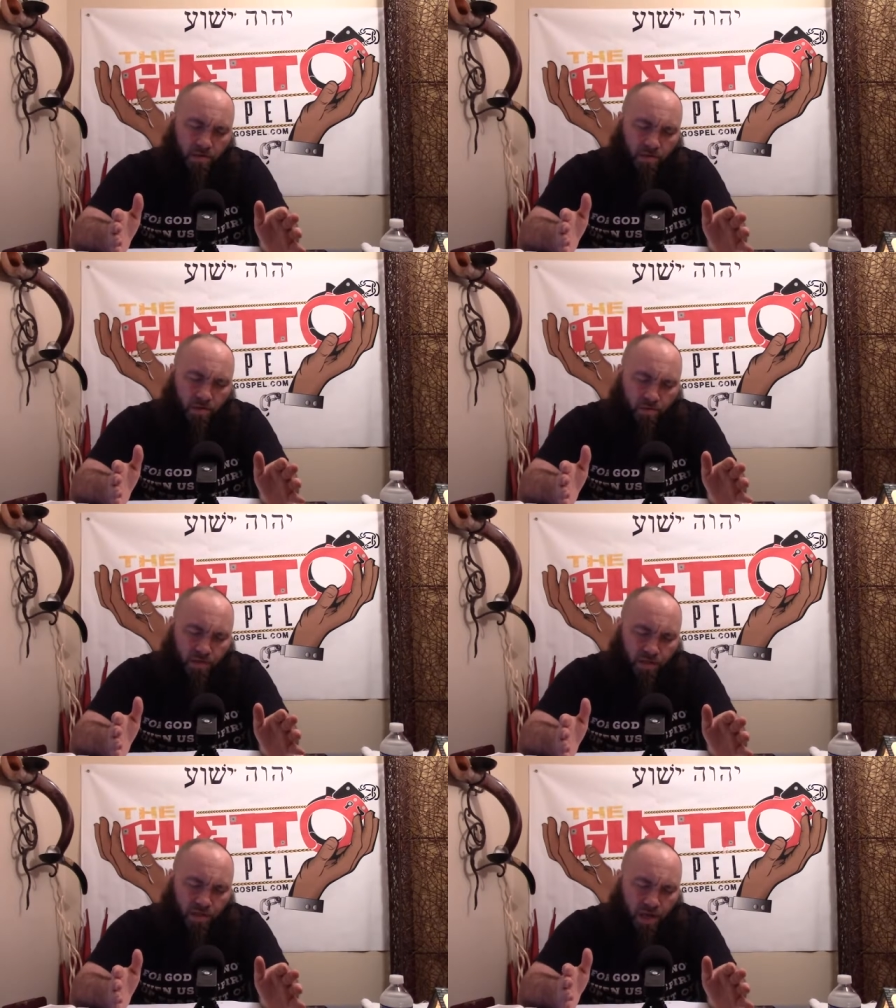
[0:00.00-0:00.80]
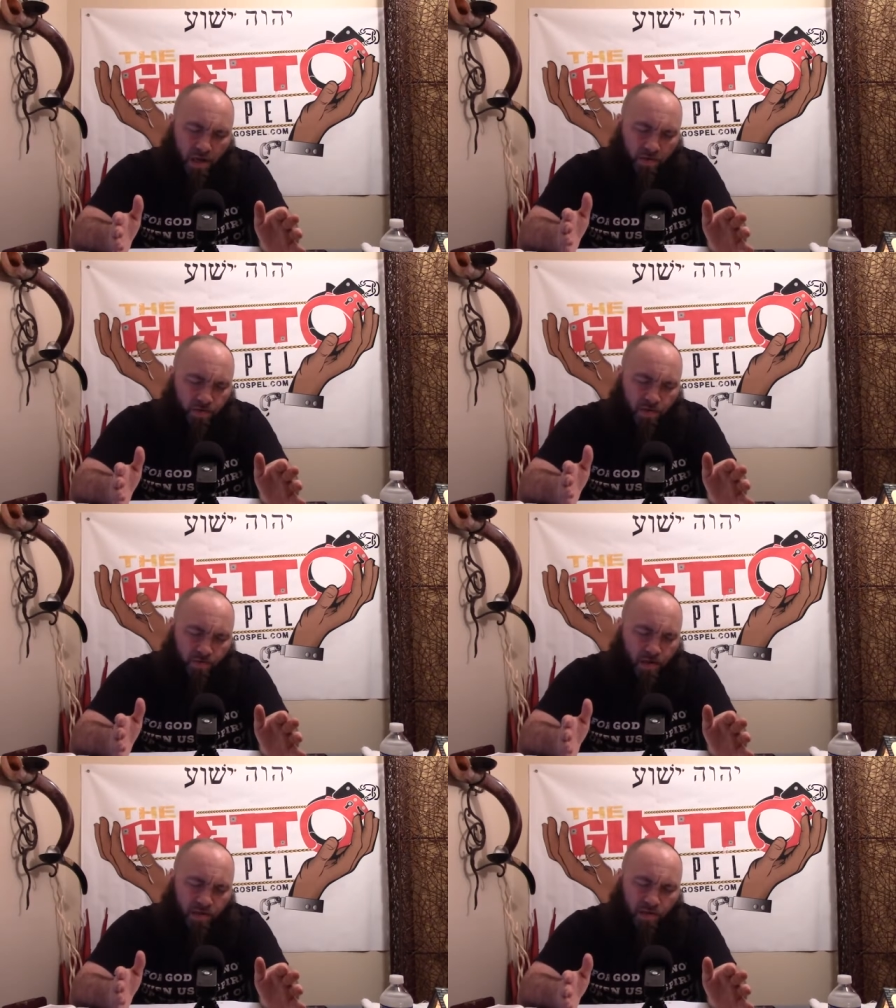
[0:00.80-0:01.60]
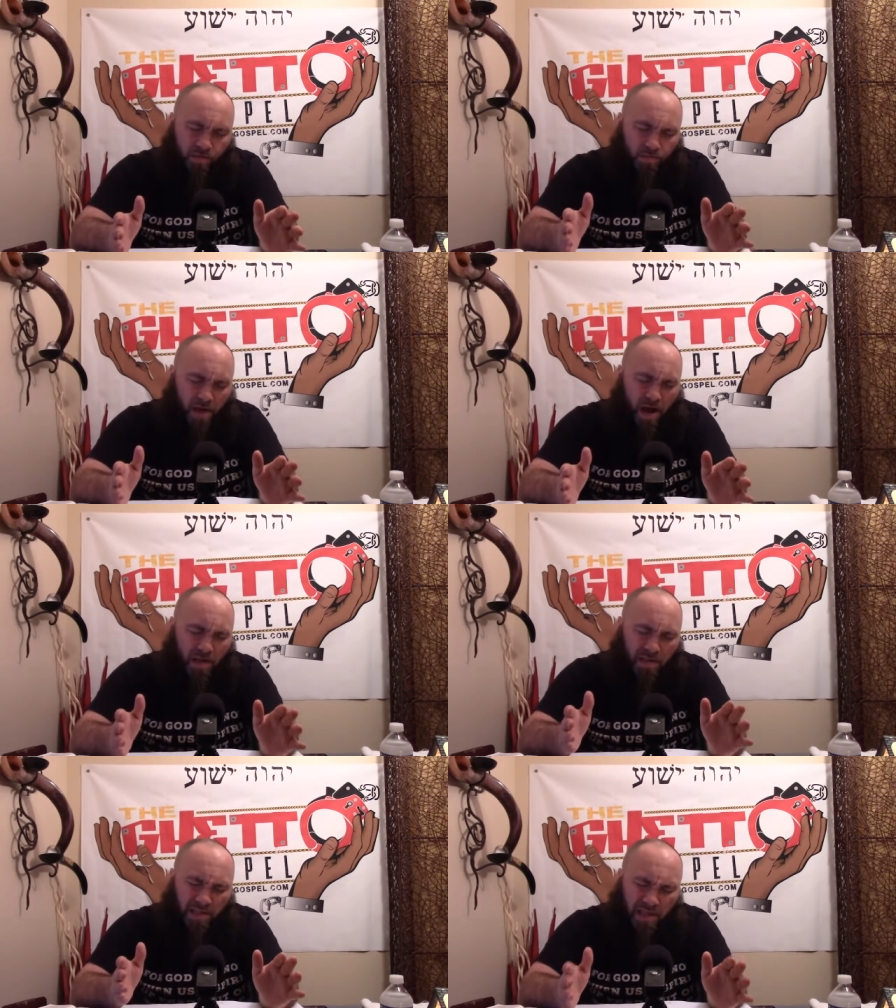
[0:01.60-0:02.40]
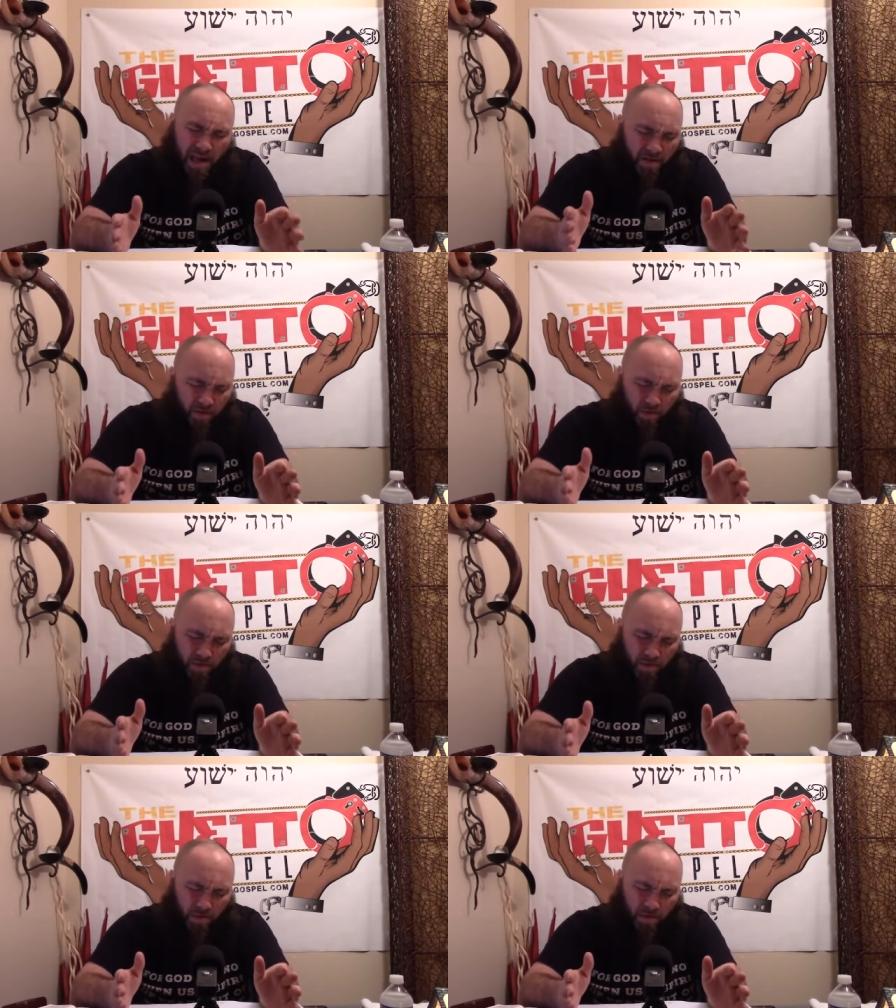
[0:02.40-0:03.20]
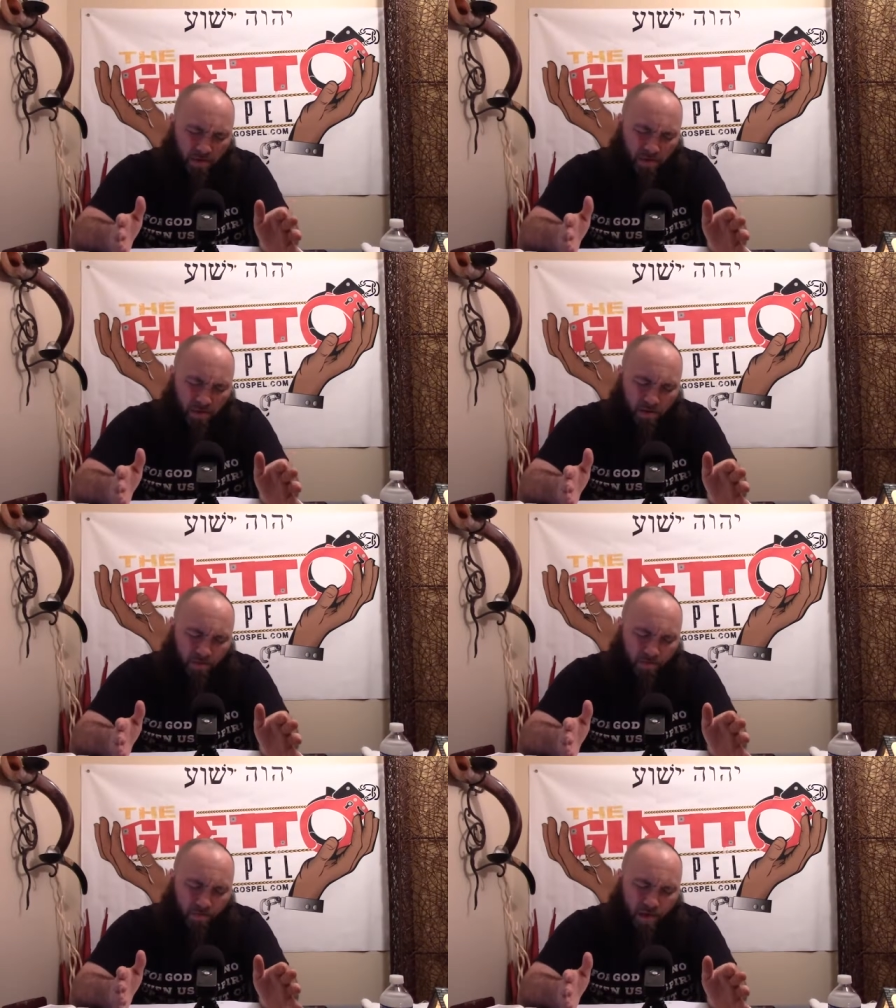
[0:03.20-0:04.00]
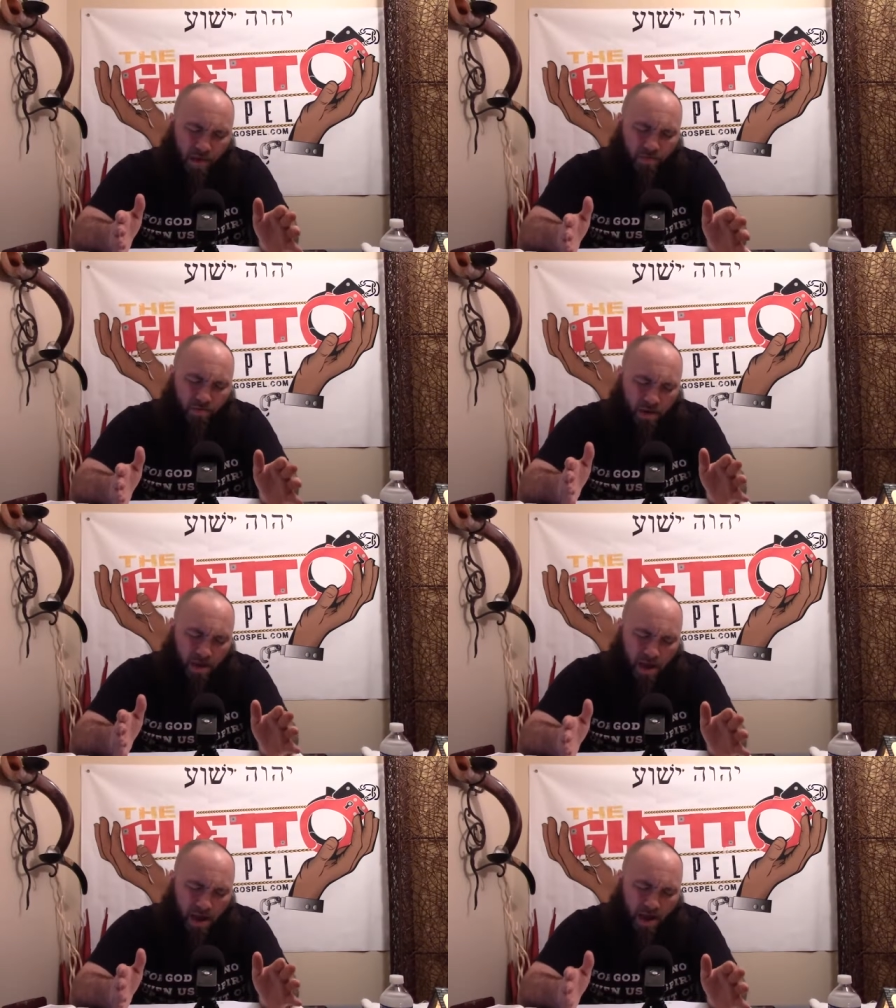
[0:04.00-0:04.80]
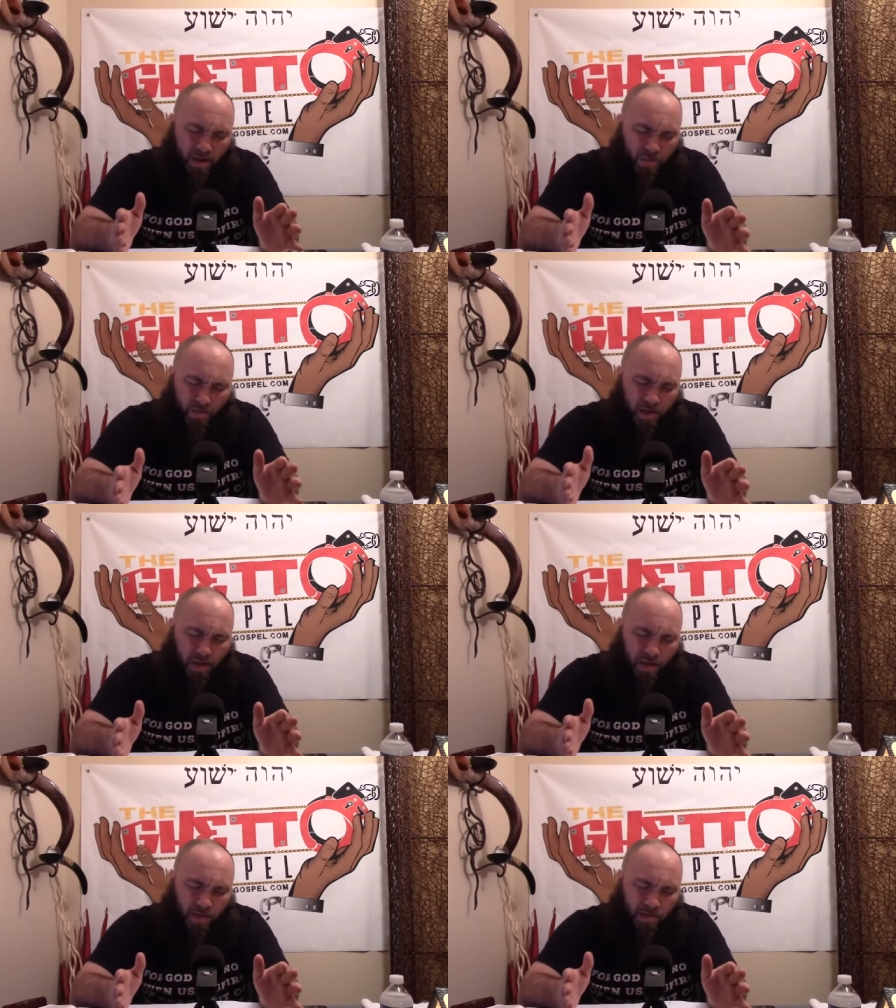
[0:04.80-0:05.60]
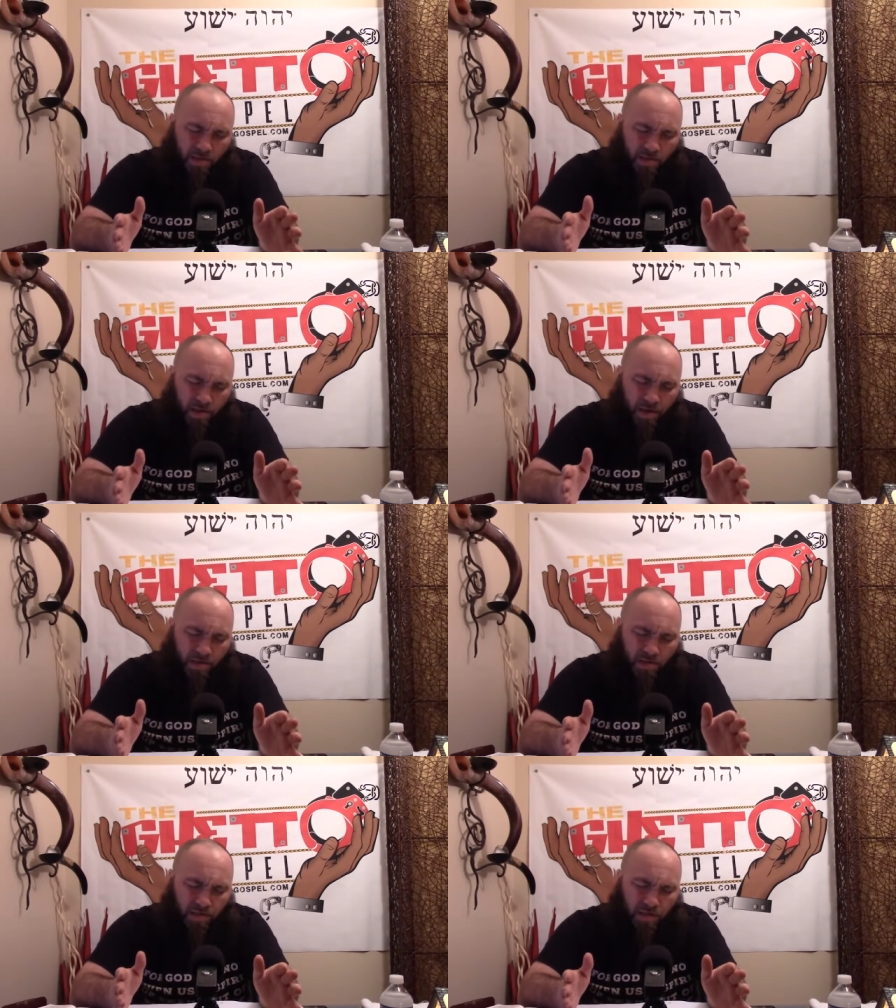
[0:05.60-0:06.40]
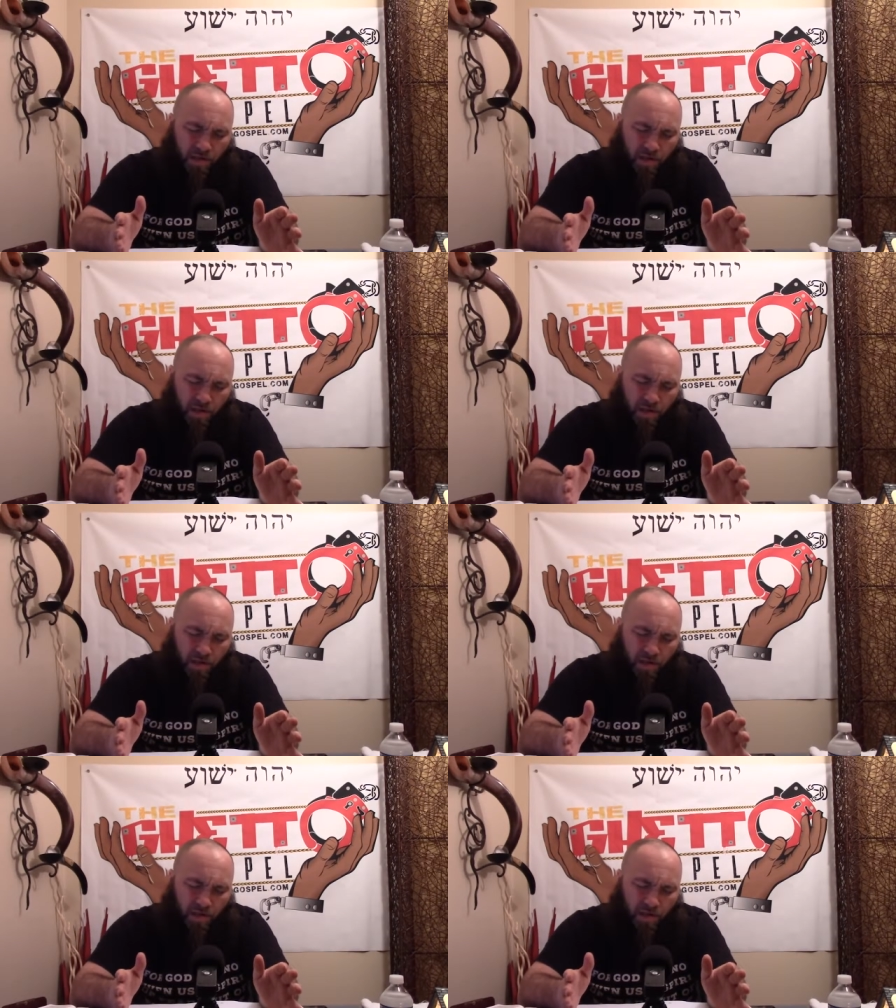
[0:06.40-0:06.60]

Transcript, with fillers: to receive this message. Bind the devil from hindering anyone that hears this message